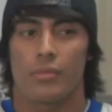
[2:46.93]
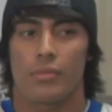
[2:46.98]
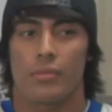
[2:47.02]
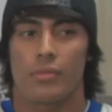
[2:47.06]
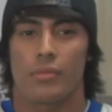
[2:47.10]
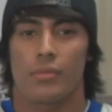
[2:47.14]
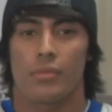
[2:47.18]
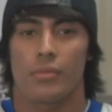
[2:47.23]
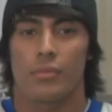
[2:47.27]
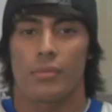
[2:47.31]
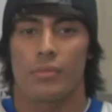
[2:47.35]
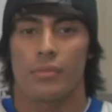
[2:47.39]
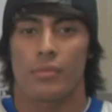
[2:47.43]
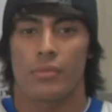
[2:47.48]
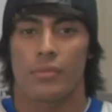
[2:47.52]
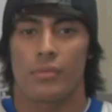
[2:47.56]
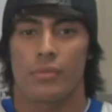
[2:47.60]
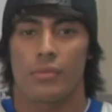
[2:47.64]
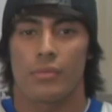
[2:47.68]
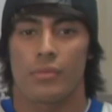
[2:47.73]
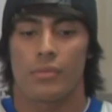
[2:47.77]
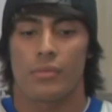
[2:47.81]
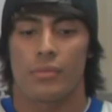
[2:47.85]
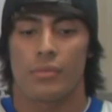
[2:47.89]

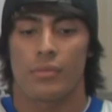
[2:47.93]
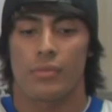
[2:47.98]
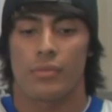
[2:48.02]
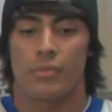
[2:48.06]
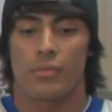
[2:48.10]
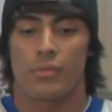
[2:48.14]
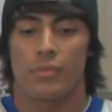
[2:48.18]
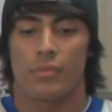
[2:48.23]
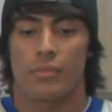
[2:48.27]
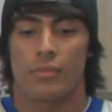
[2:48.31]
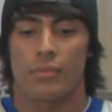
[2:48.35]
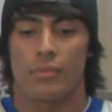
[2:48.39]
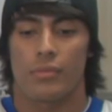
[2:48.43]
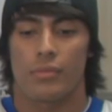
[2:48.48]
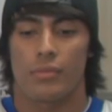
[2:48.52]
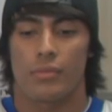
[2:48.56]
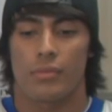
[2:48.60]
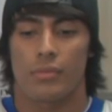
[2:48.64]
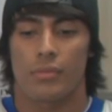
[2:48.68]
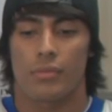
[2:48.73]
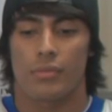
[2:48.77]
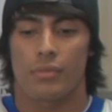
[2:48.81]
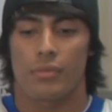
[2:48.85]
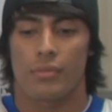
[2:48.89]

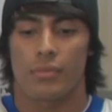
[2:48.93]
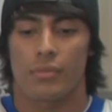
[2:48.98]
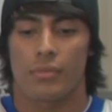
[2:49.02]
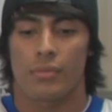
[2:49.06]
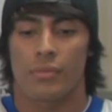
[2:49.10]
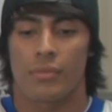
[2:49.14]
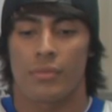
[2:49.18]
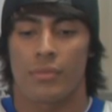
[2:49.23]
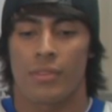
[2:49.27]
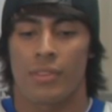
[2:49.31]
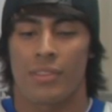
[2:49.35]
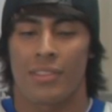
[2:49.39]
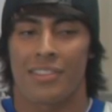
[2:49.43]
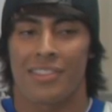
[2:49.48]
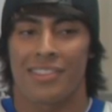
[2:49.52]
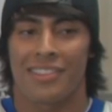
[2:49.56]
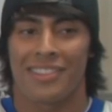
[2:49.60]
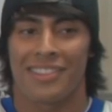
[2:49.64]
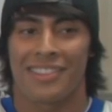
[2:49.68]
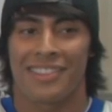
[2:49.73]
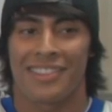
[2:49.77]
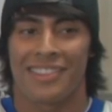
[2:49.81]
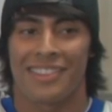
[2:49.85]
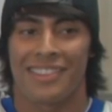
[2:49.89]

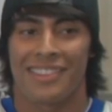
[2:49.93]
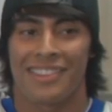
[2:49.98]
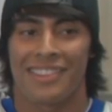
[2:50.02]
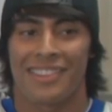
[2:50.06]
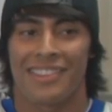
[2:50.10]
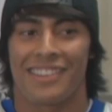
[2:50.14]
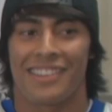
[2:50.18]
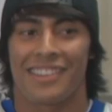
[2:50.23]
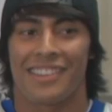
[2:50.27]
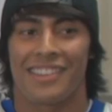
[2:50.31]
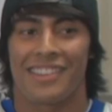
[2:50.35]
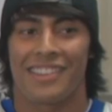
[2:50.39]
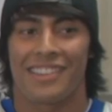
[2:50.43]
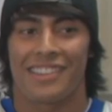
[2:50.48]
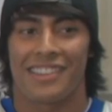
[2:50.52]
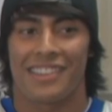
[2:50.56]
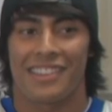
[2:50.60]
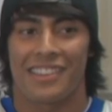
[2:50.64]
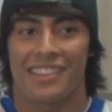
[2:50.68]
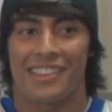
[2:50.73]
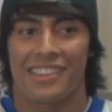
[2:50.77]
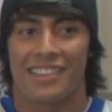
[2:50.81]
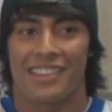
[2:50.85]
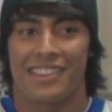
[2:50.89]

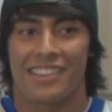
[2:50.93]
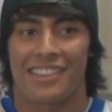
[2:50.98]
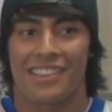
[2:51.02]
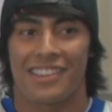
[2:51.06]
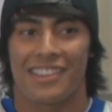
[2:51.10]
(not speaking)